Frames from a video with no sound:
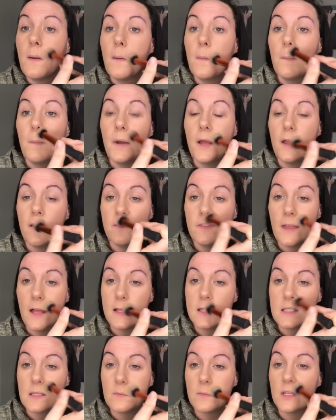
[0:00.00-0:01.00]
But if
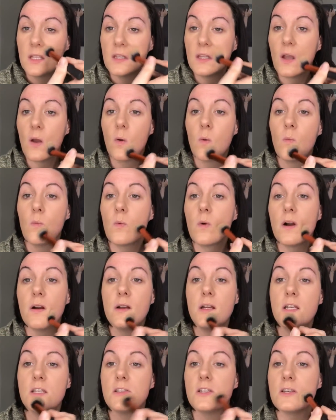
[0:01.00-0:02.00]
that's something that
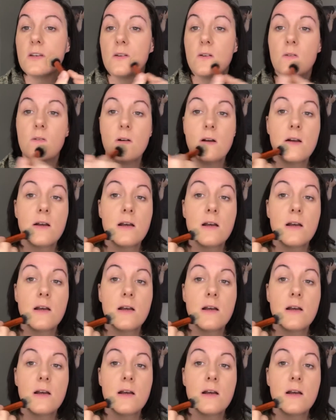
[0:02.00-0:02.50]
worries you